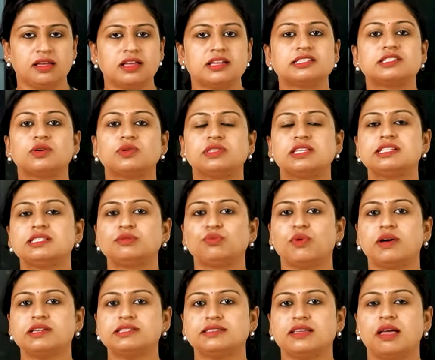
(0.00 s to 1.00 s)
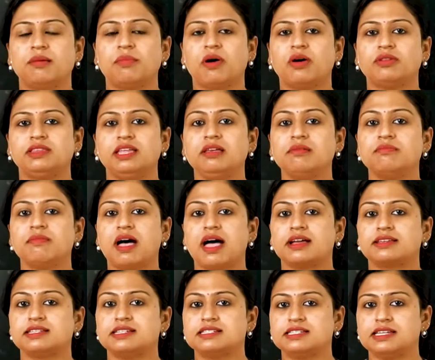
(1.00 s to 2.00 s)
So this was about the
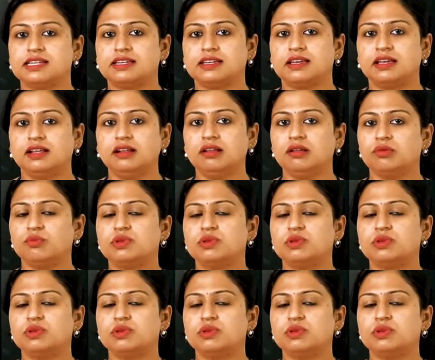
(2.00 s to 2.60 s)
magnetic hill,